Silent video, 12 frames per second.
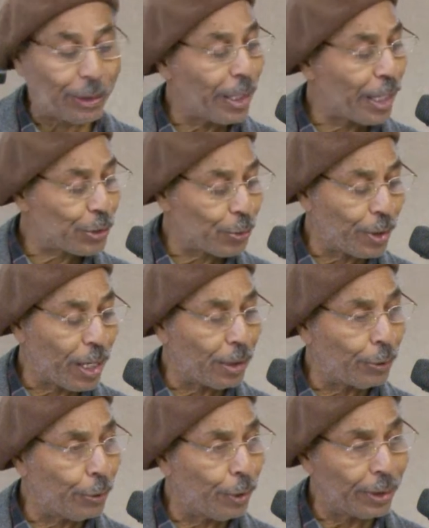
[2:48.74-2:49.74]
The last one
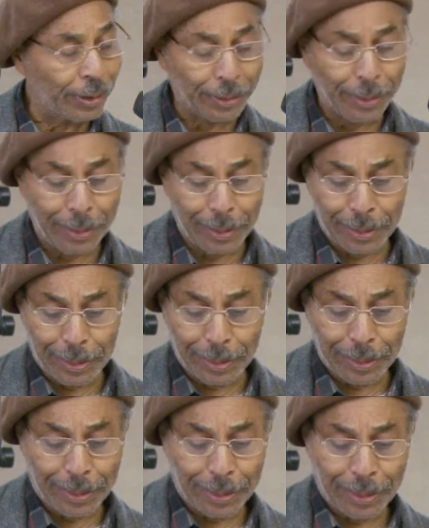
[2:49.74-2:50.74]
I'll ring,
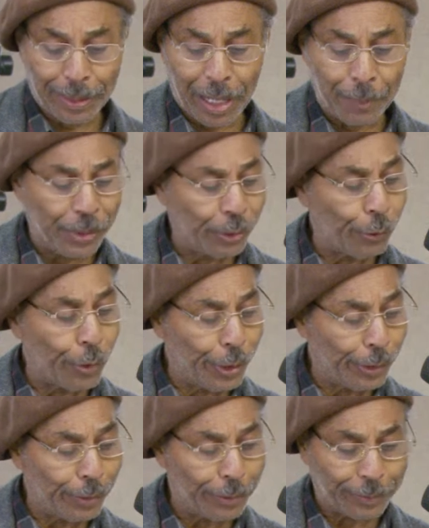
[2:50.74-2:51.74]
I mean
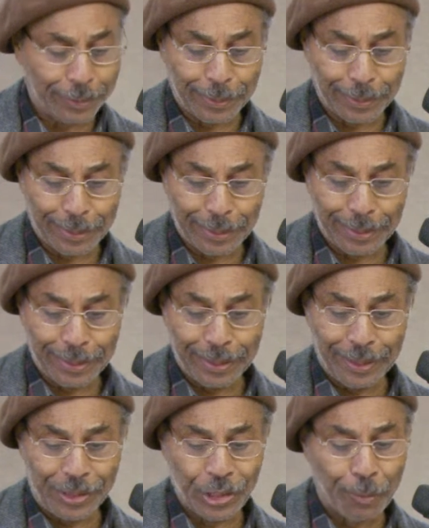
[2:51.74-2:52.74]
read,
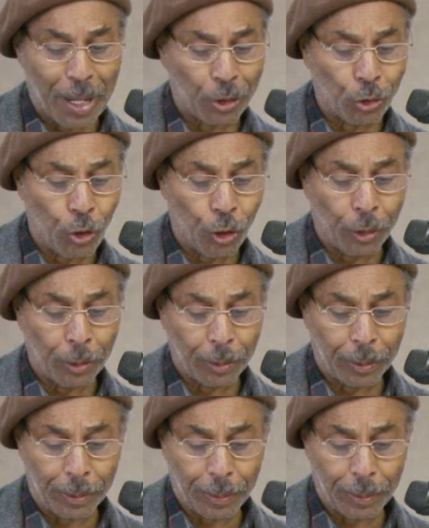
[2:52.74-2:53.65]
it's about oil.